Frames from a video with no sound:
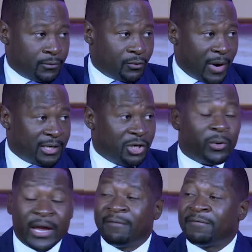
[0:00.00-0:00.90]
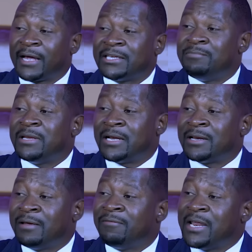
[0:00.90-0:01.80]
Right? You have that
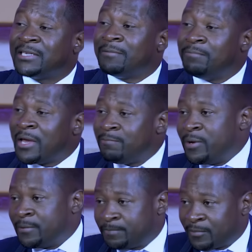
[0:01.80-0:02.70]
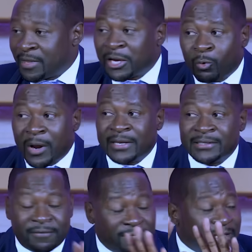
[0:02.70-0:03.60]
immediately, even as a baby. That one is
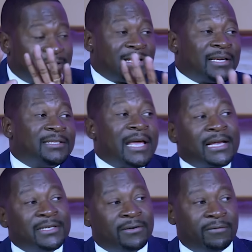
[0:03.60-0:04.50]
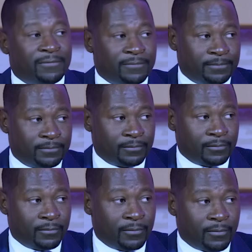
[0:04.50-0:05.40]
the first that is active.
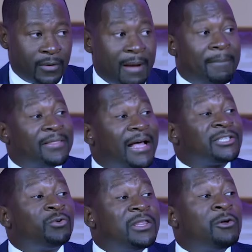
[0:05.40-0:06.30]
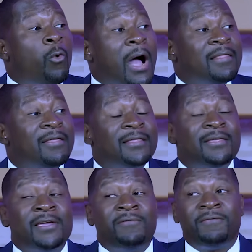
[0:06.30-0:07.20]
But that's not the one that
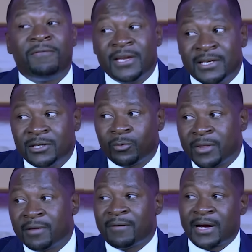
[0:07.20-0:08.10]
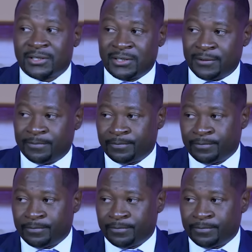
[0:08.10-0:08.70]
they feed with the vaccine.